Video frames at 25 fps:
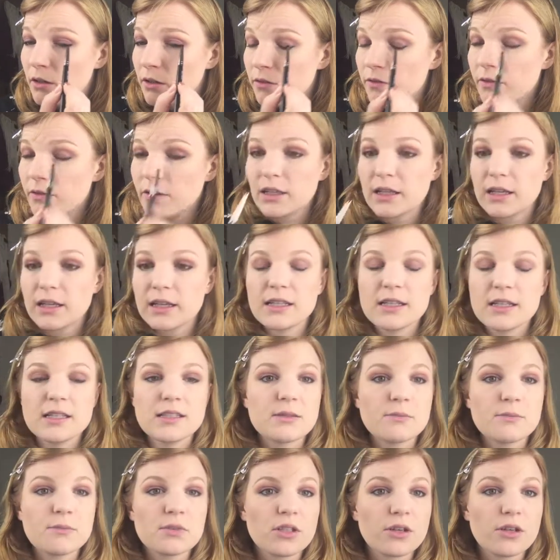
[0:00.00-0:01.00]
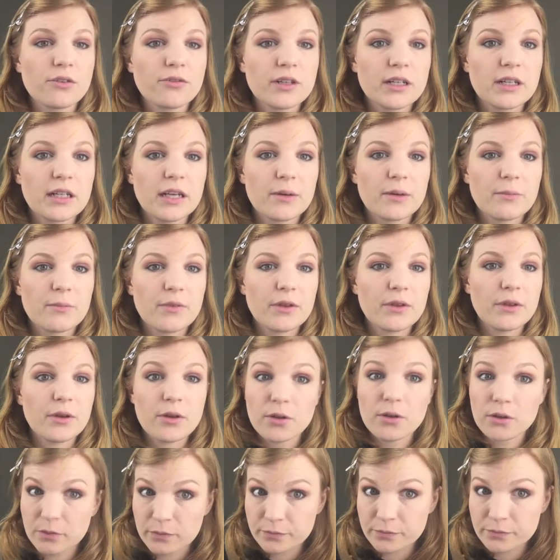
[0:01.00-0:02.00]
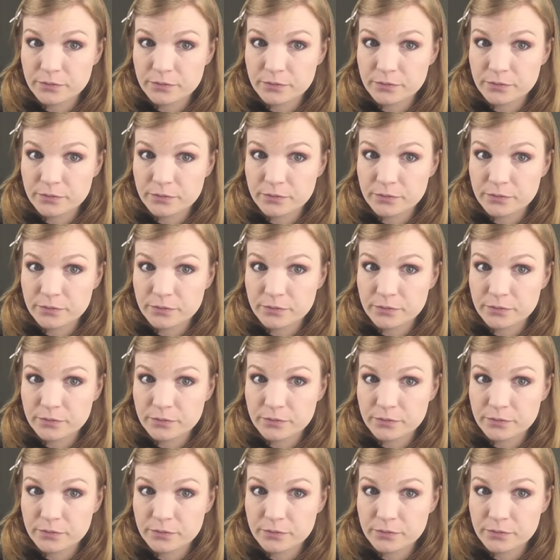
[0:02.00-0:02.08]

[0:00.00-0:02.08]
feel like I need some softening up though.